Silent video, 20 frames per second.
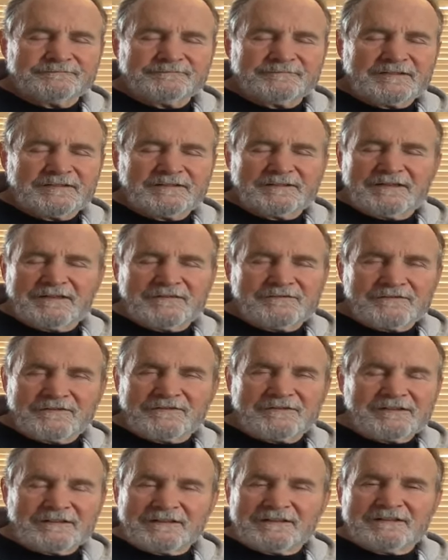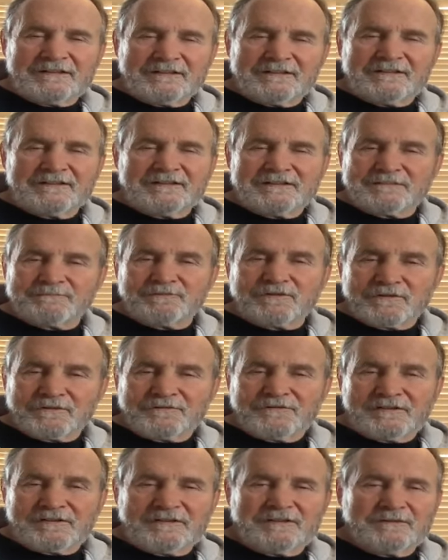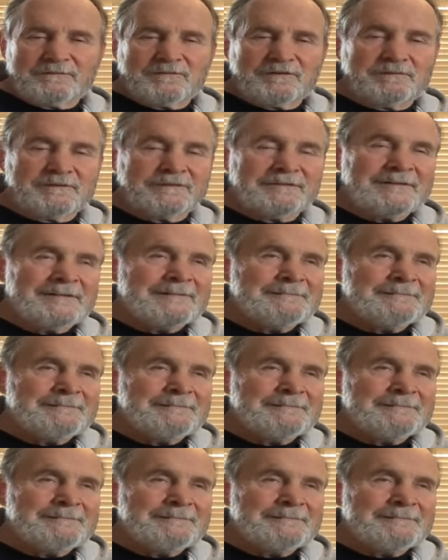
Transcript: And everything is perfect in the moment.